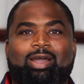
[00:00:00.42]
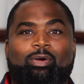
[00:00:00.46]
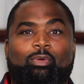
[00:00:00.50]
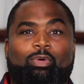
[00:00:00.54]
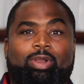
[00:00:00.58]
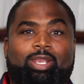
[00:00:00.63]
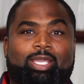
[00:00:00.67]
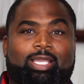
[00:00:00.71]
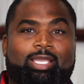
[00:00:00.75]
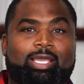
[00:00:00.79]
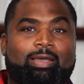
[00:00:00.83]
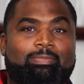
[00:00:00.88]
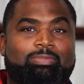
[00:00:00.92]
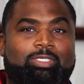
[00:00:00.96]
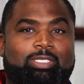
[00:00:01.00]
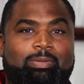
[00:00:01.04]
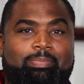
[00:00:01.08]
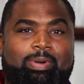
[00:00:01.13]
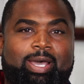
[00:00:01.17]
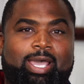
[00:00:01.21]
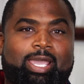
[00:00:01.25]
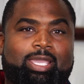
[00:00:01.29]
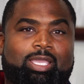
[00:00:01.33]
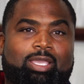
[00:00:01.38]
When it comes
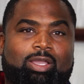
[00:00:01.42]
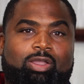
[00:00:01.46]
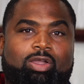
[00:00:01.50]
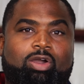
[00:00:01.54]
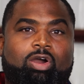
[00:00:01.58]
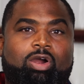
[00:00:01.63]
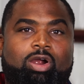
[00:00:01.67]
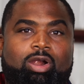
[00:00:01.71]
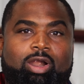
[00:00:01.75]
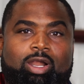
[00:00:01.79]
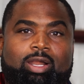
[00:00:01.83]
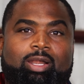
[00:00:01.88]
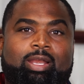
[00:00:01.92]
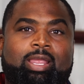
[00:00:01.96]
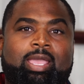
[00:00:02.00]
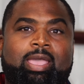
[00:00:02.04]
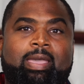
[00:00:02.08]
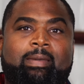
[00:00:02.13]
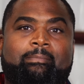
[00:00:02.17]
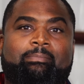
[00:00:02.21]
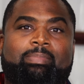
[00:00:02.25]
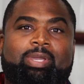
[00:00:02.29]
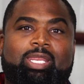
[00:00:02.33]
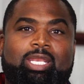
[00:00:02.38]
to buying a car,
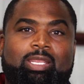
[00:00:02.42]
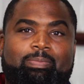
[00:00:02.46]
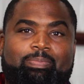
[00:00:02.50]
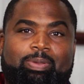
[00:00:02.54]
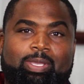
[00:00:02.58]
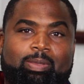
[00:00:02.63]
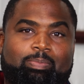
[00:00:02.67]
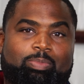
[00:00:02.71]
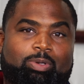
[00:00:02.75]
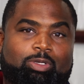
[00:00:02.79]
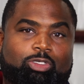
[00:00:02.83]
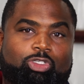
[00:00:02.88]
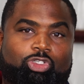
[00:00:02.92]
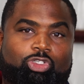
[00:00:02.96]
many people